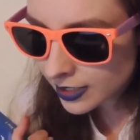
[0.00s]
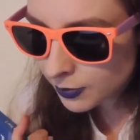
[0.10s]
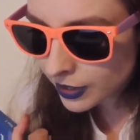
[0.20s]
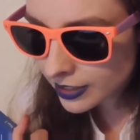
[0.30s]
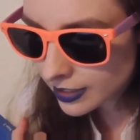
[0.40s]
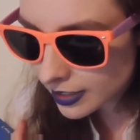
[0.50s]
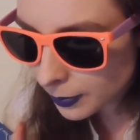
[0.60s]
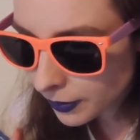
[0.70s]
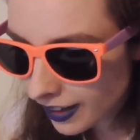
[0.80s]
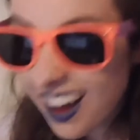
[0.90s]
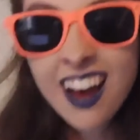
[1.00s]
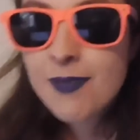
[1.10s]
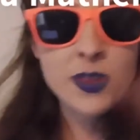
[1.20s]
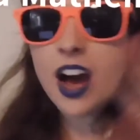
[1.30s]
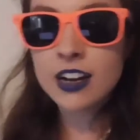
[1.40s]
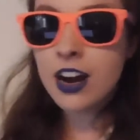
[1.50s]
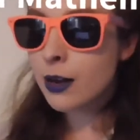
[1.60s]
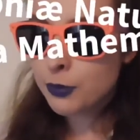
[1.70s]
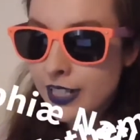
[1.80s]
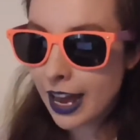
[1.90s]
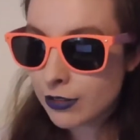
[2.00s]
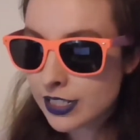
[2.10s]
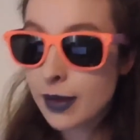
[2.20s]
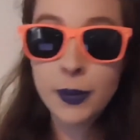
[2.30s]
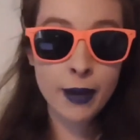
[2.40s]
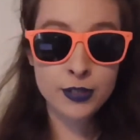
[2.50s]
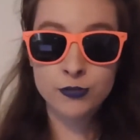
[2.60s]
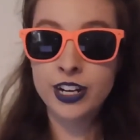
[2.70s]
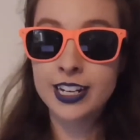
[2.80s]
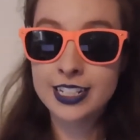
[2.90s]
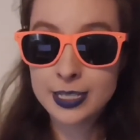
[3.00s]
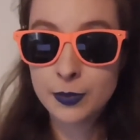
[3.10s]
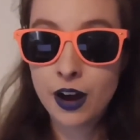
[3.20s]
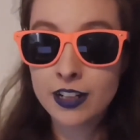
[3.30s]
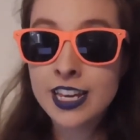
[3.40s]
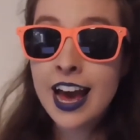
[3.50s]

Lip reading: Principia. I can't pronounce it, but it was really smart,